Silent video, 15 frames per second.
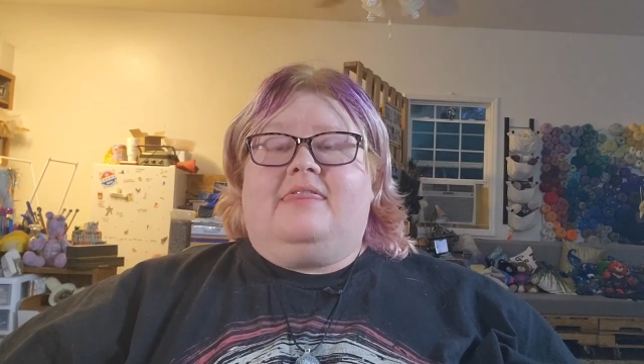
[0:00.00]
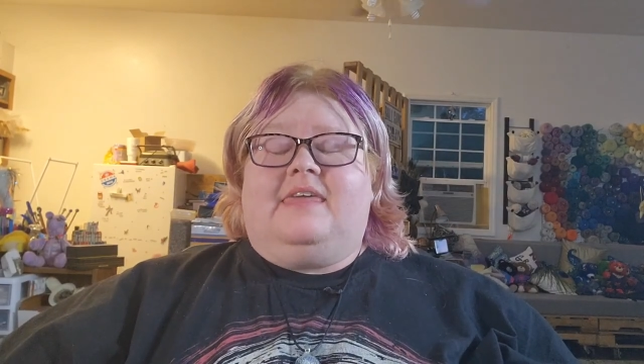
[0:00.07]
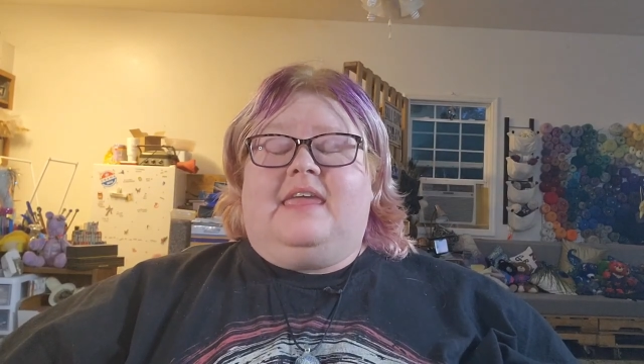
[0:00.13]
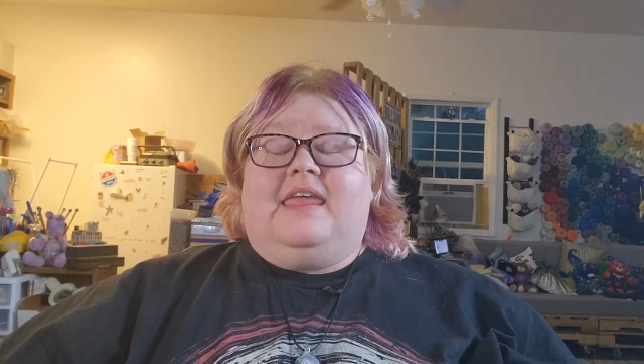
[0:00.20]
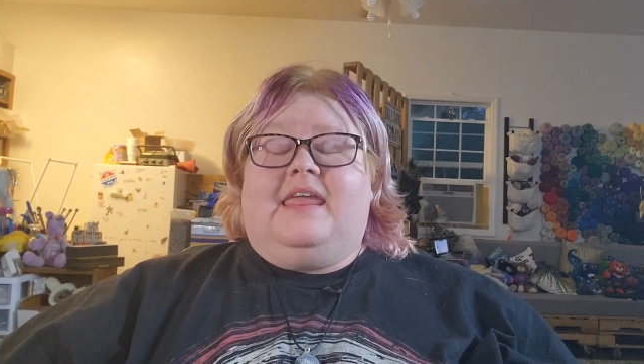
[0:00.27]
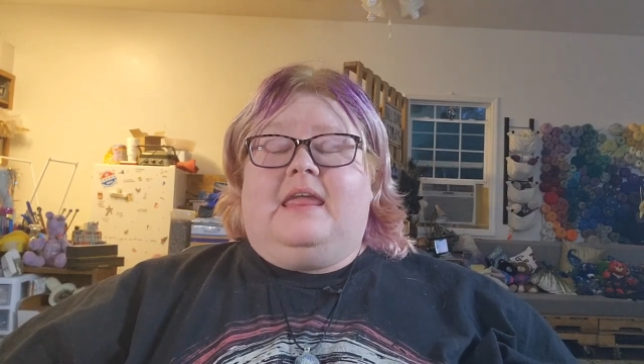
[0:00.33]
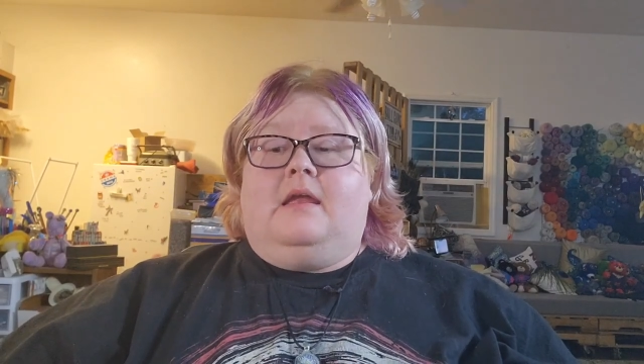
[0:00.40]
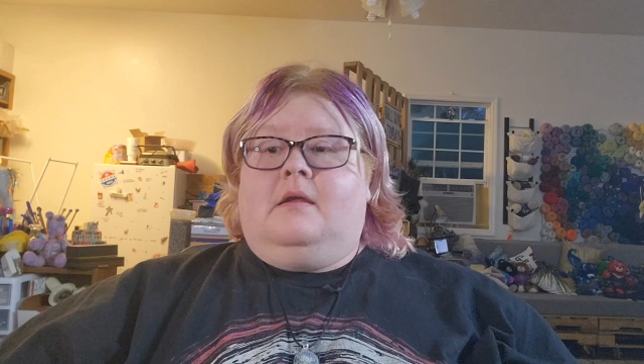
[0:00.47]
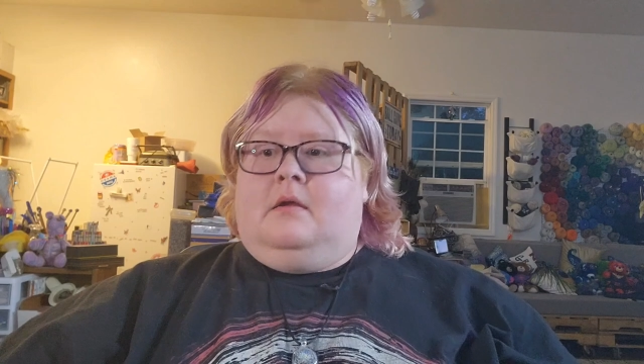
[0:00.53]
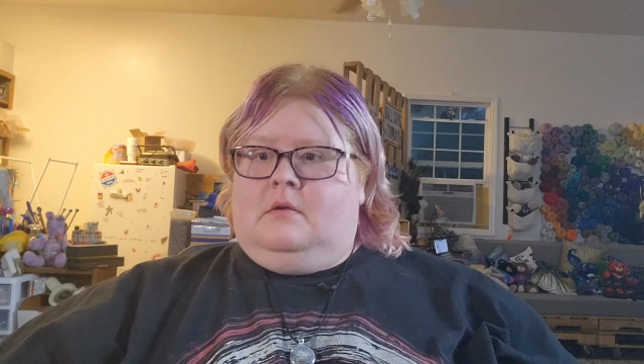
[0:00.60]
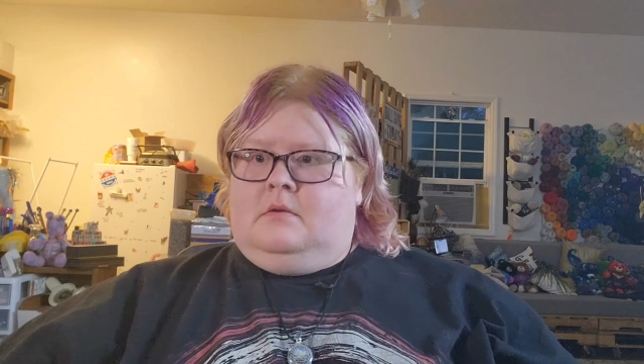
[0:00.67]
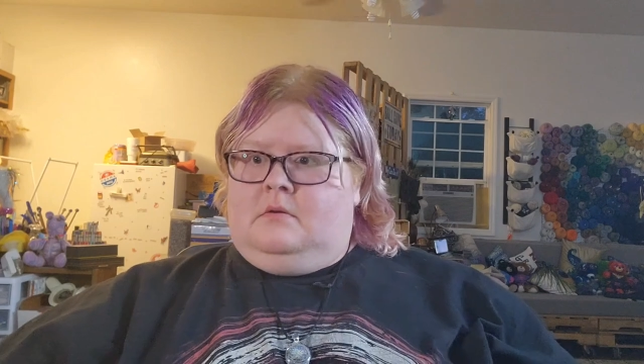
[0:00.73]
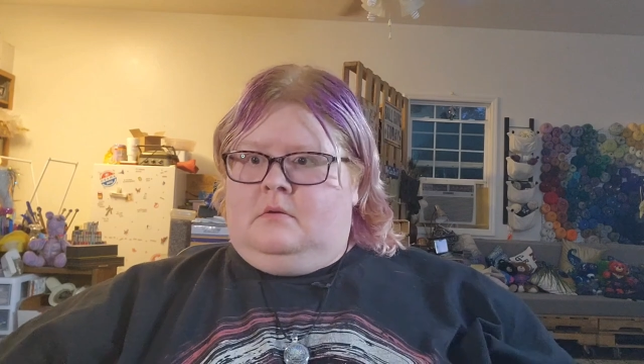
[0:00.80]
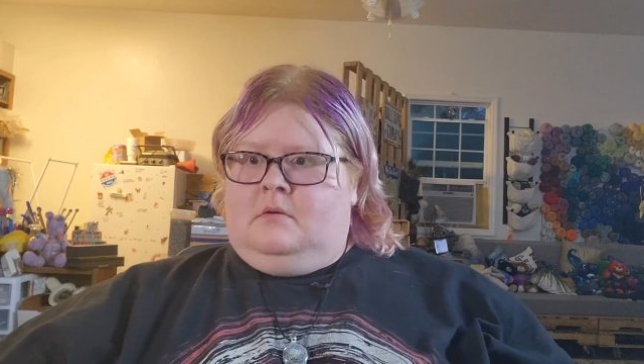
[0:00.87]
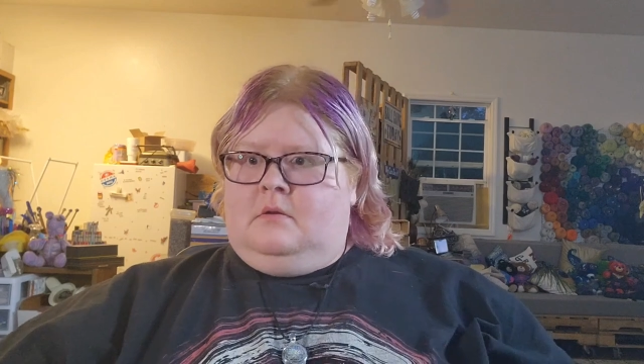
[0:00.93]
the
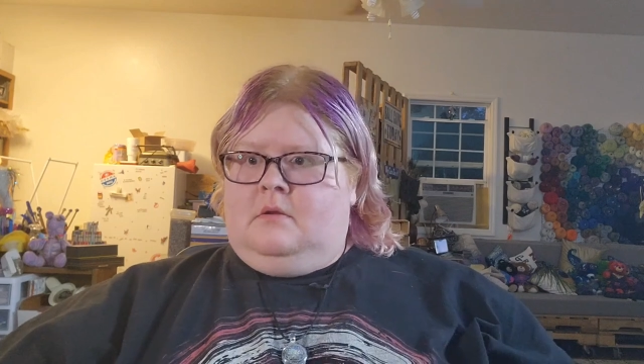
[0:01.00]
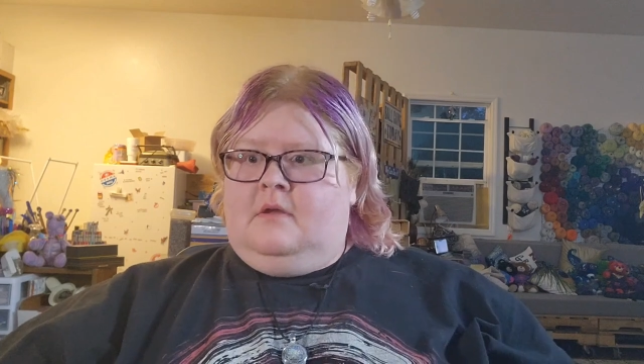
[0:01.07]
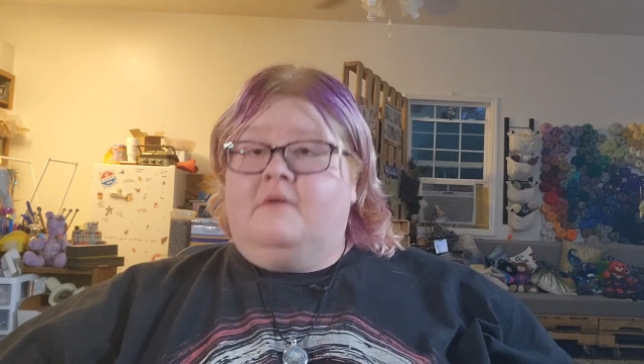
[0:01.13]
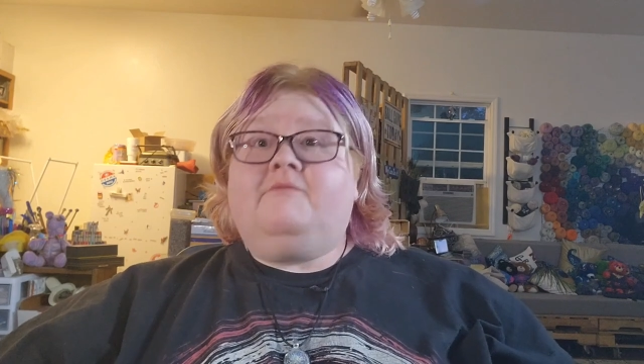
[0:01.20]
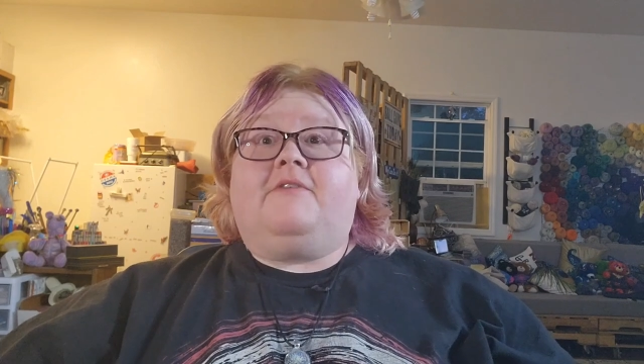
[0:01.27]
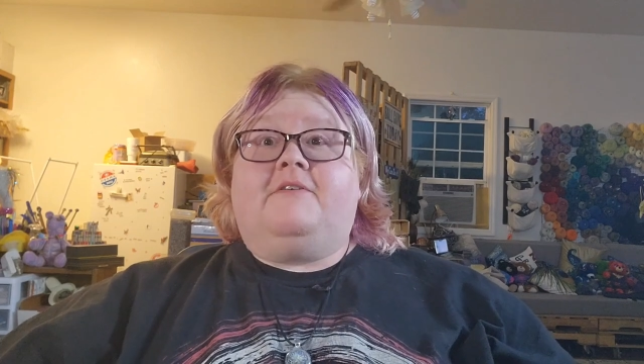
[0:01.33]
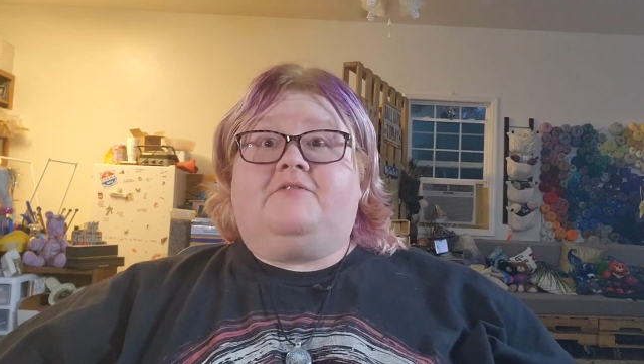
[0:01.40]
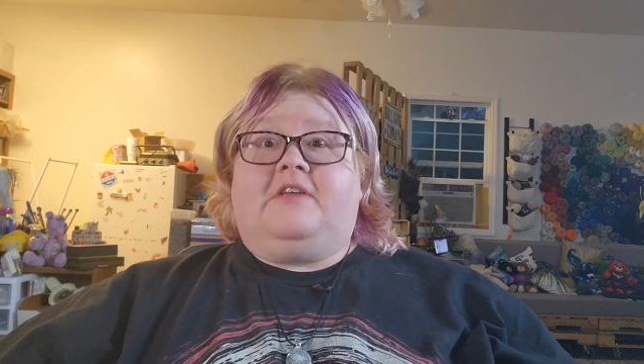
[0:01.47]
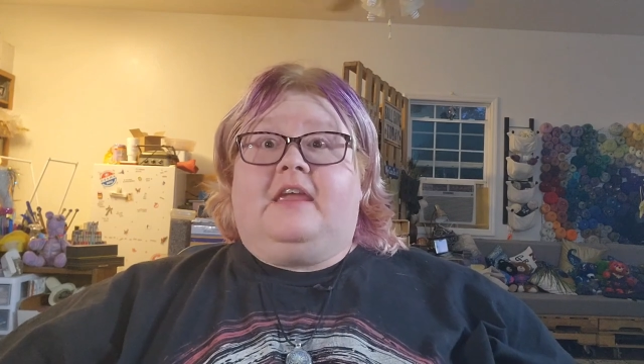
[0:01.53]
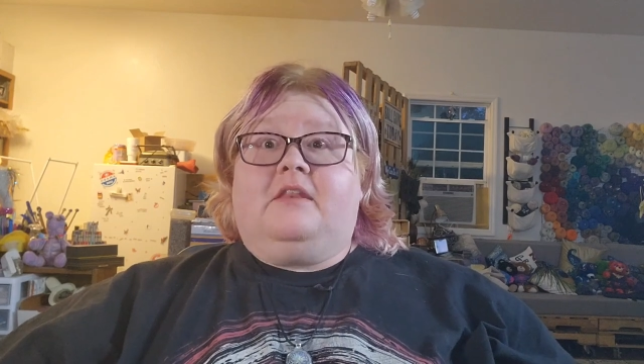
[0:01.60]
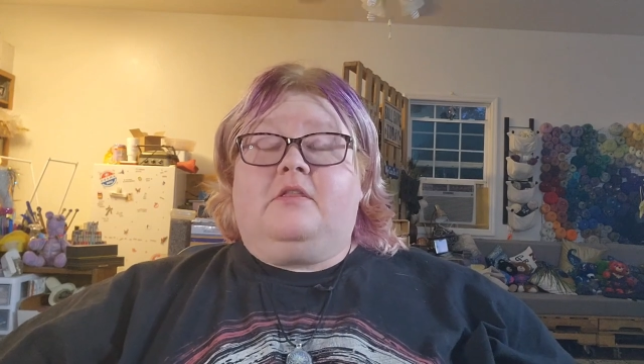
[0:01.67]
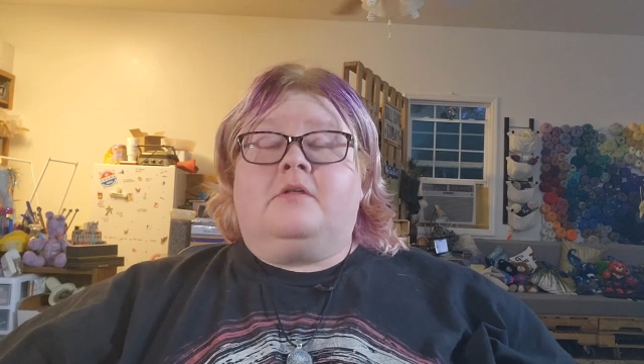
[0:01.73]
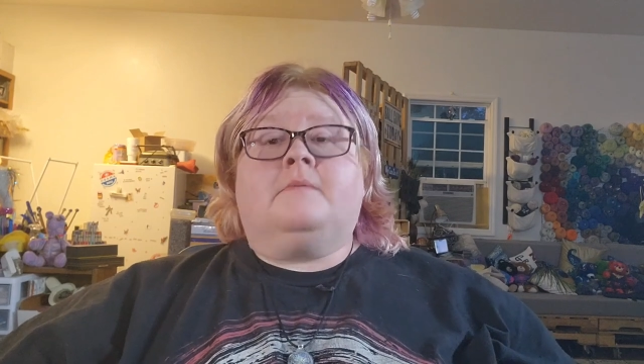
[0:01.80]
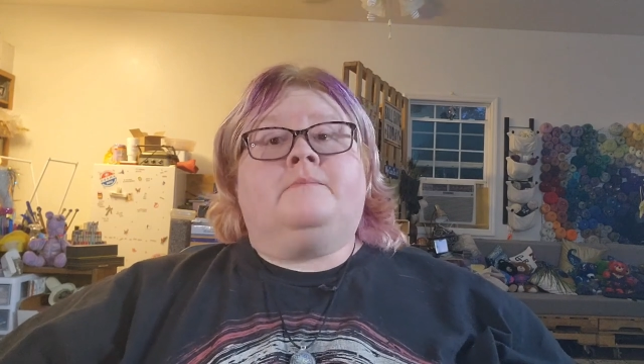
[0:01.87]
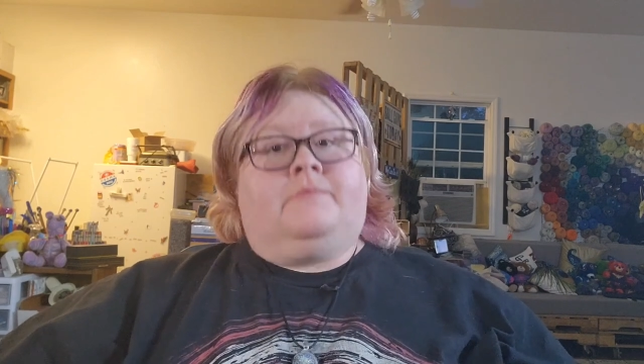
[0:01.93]
15th.